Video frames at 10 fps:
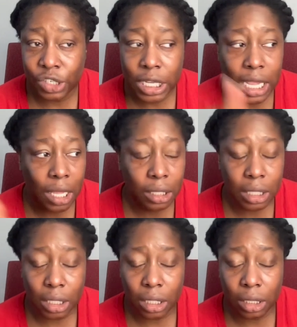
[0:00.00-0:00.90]
He held
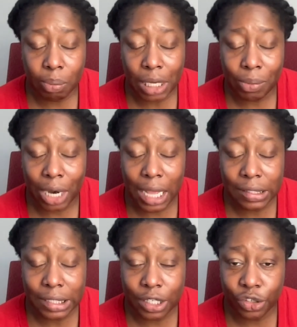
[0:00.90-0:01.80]
the, the plumber
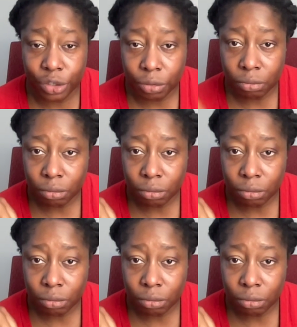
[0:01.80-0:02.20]
hostage.